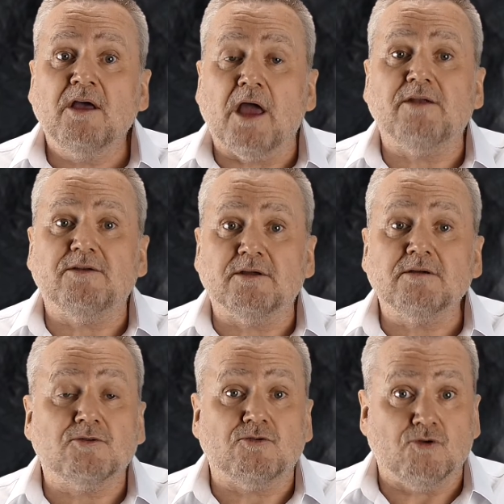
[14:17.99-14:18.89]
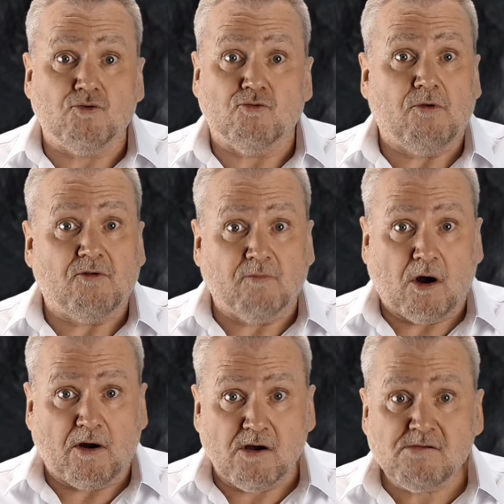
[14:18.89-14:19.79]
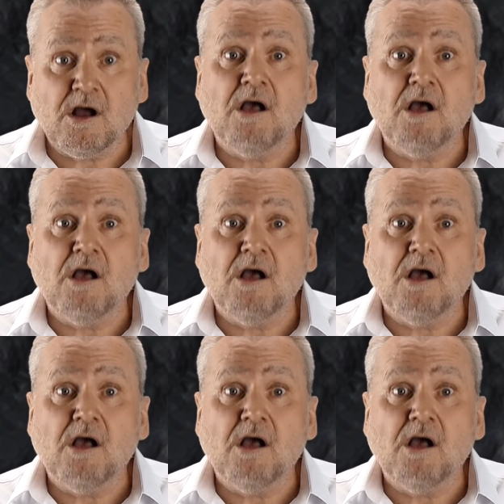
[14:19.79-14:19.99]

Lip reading: ending at noon tomorrow,